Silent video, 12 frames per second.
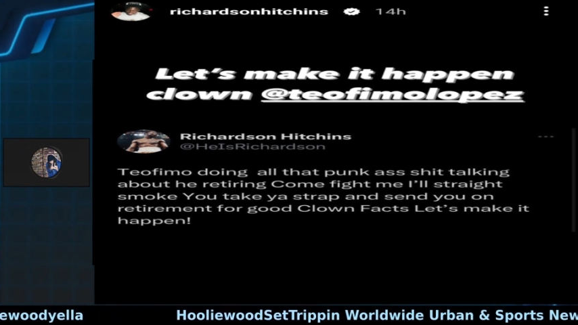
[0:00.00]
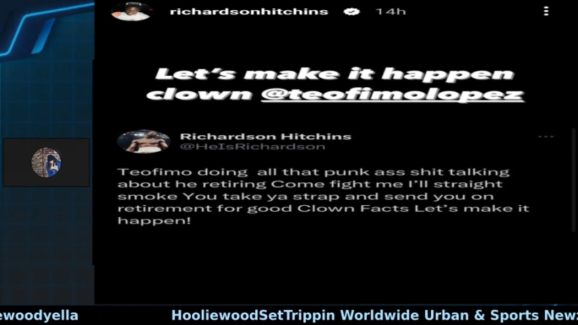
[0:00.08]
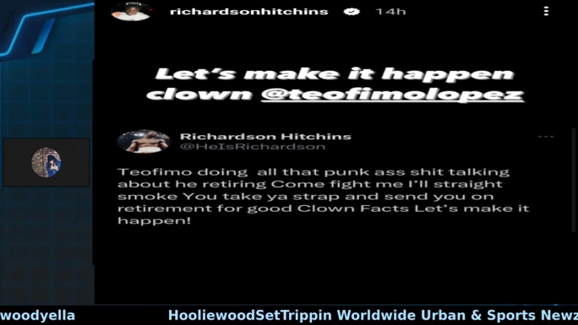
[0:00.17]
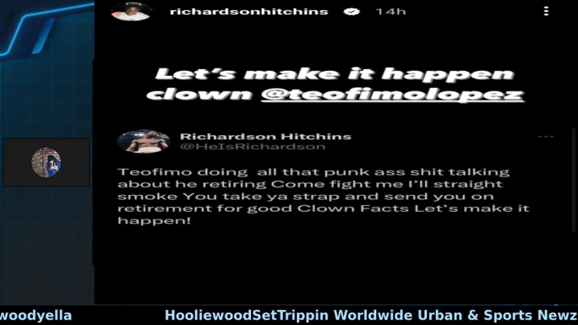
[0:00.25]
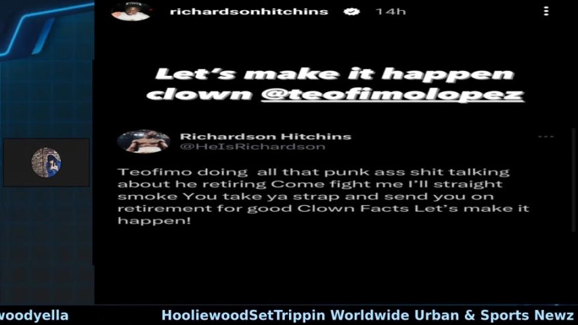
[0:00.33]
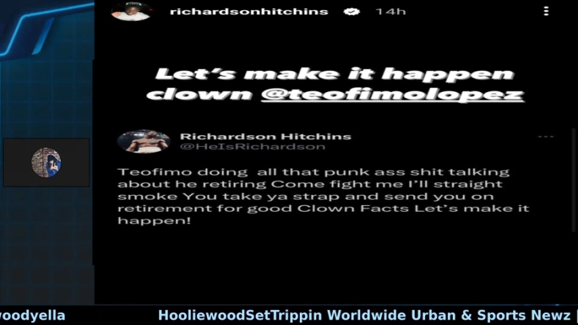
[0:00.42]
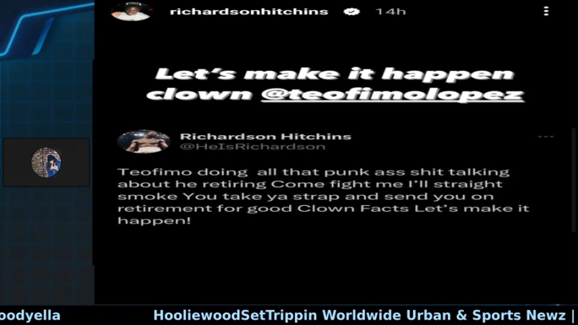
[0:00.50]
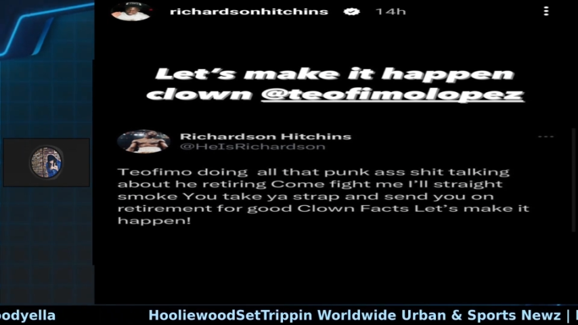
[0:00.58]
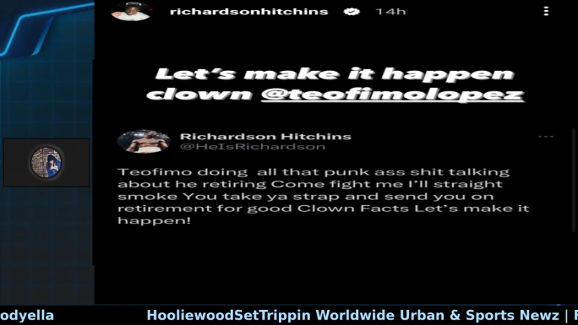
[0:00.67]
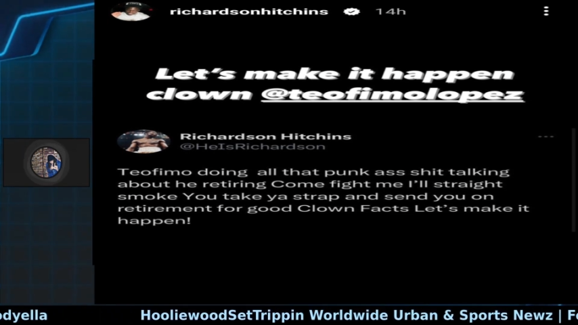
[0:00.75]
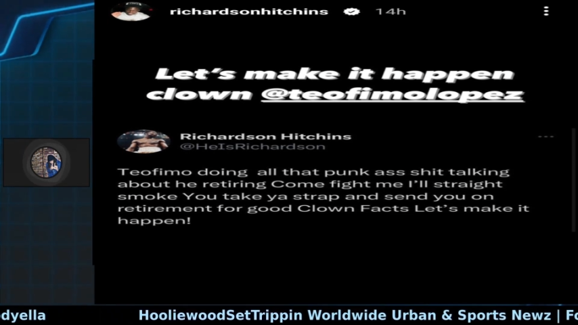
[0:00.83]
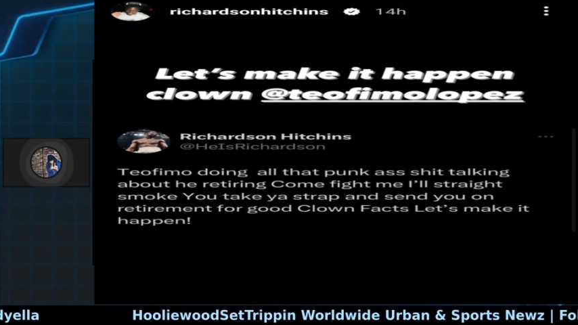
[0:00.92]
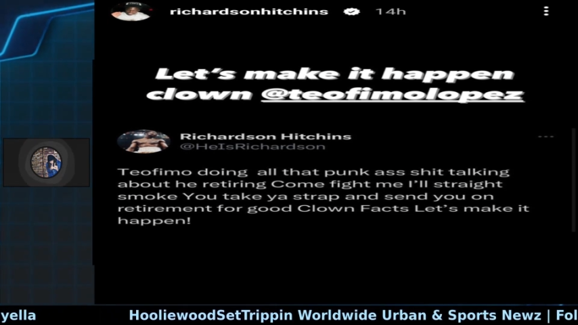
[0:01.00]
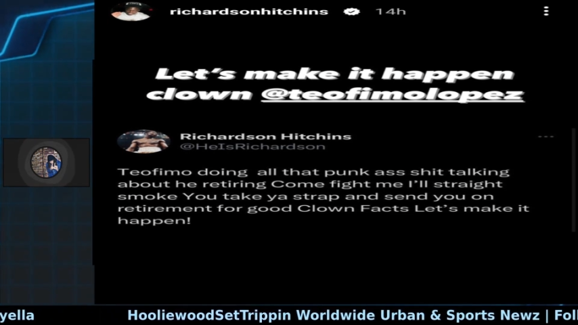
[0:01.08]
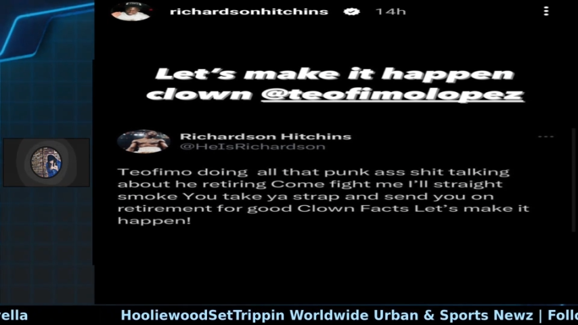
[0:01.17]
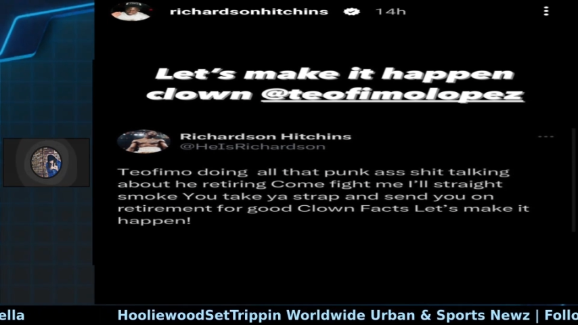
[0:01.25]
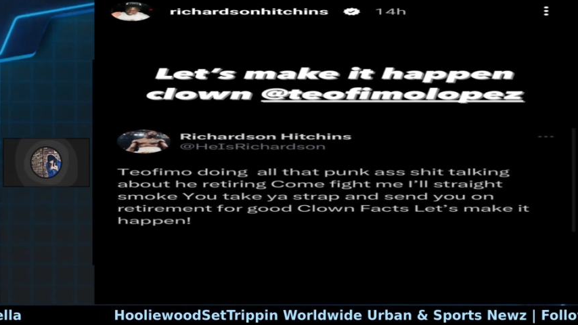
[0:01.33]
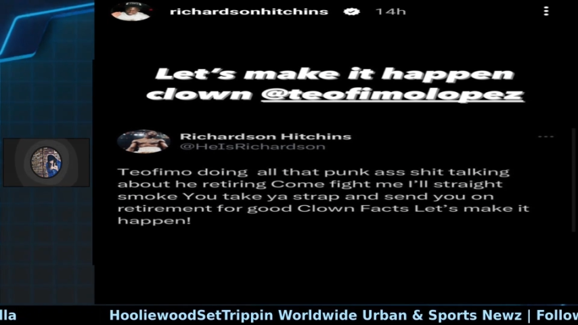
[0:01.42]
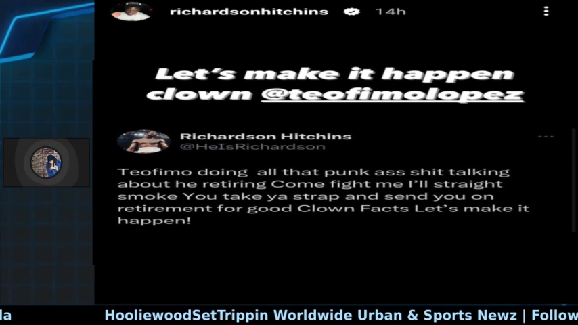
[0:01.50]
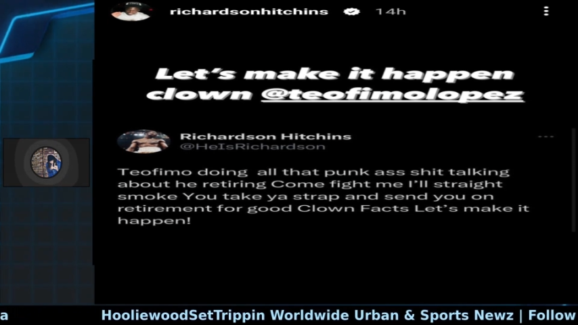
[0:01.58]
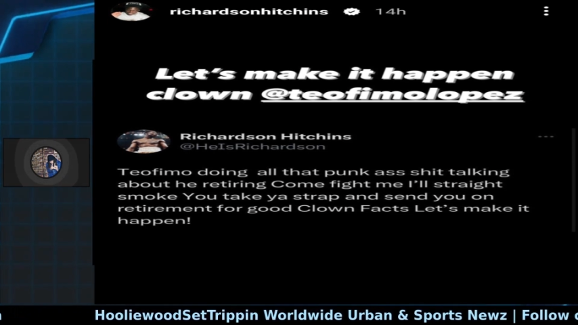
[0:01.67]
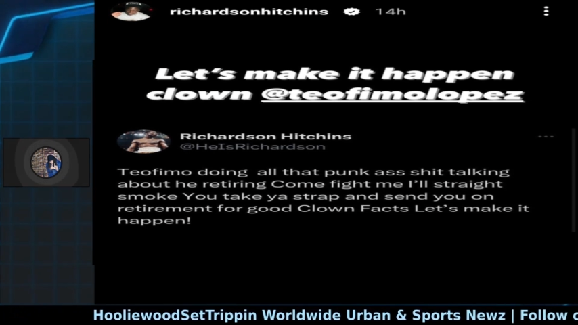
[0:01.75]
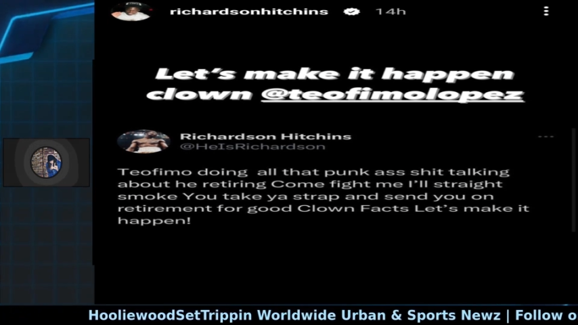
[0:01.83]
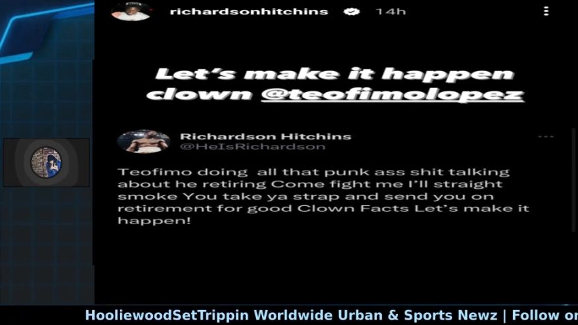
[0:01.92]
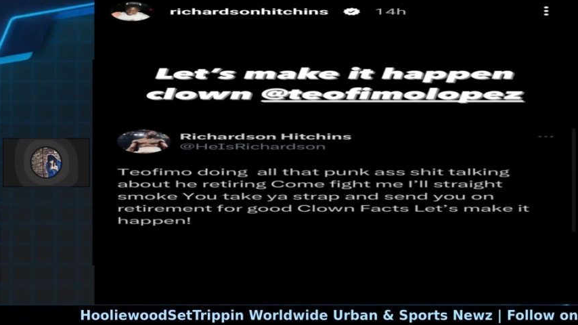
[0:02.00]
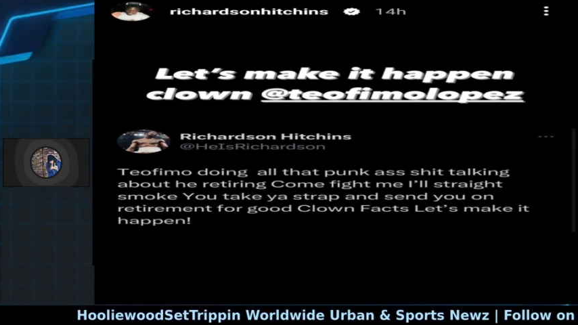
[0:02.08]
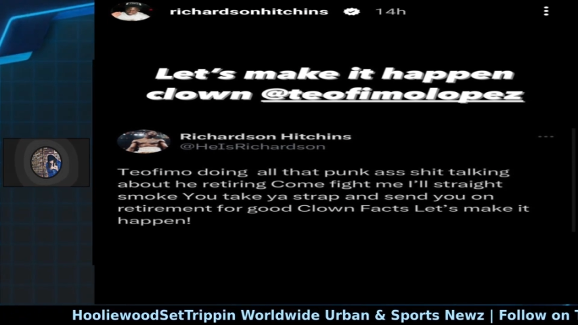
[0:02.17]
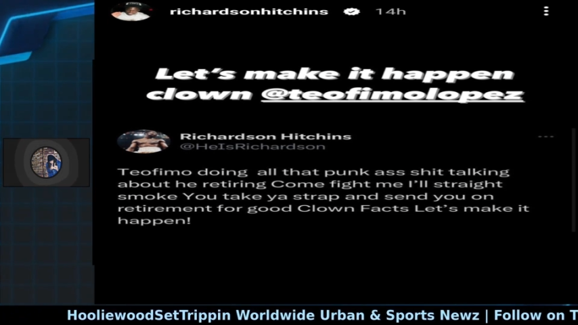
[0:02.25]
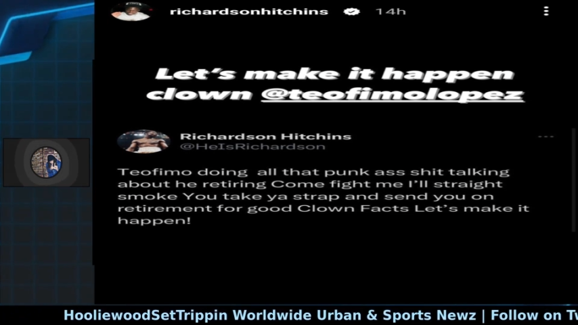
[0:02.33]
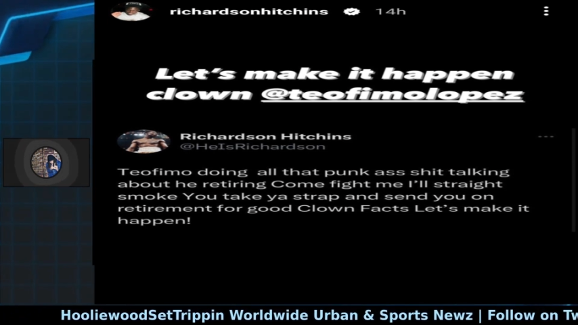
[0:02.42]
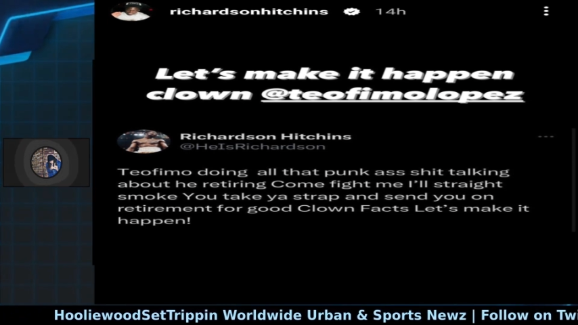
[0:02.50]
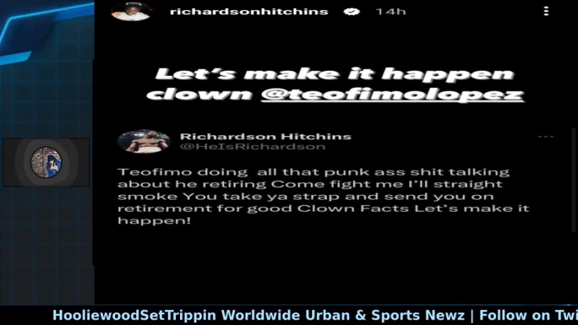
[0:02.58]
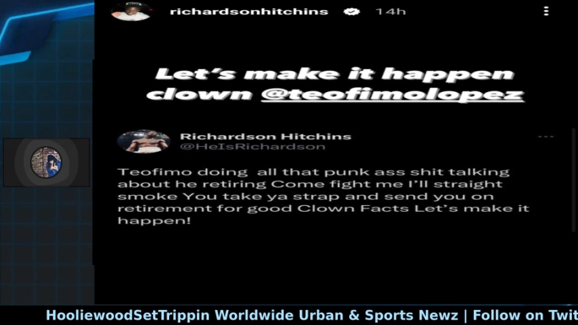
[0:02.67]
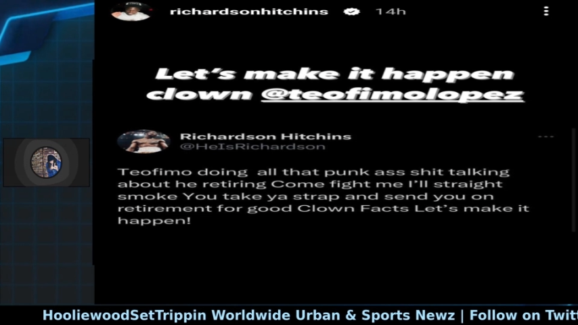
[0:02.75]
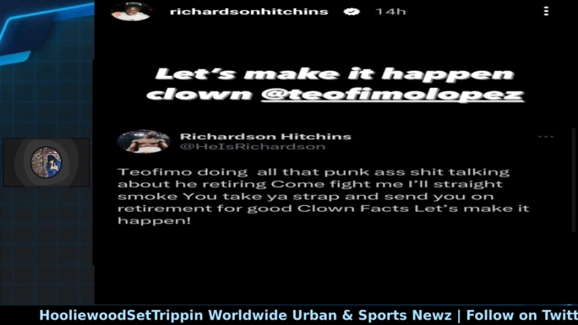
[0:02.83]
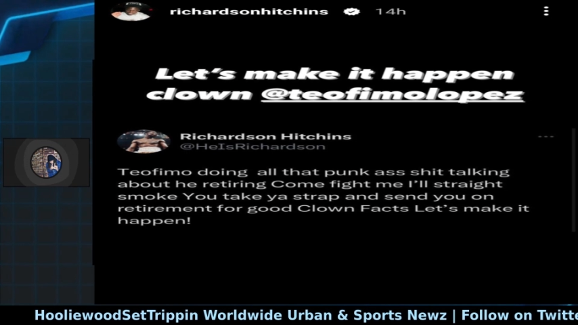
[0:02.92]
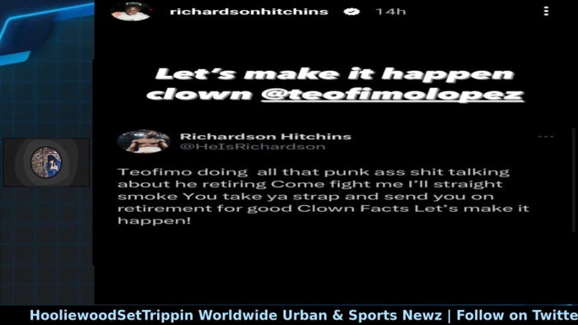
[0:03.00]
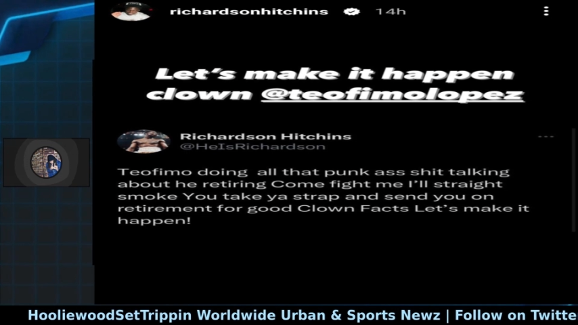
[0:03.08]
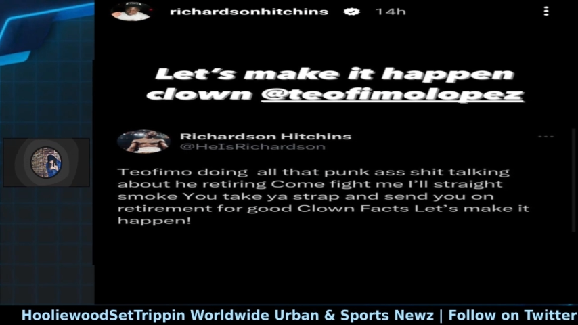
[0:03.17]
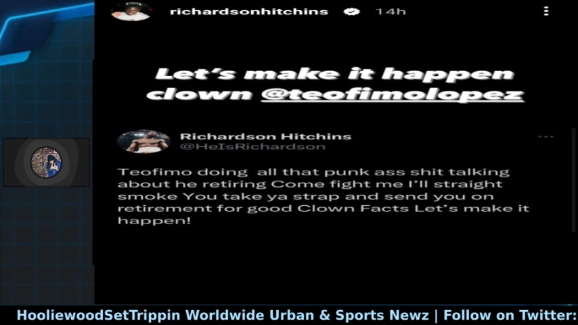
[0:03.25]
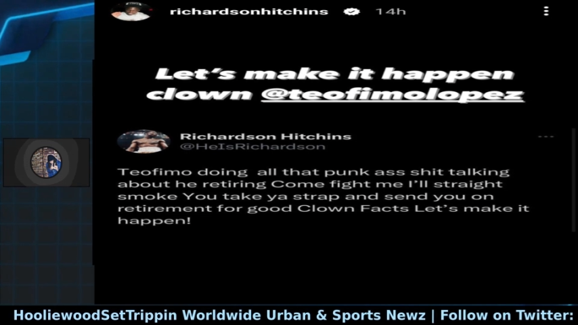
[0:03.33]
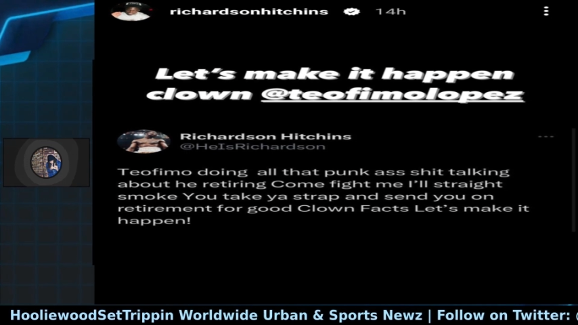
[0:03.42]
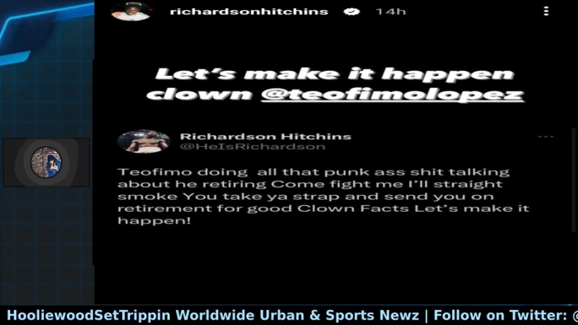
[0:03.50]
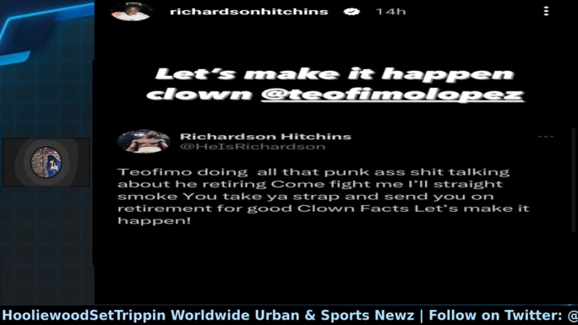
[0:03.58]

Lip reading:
Nobody's mouth can be seen.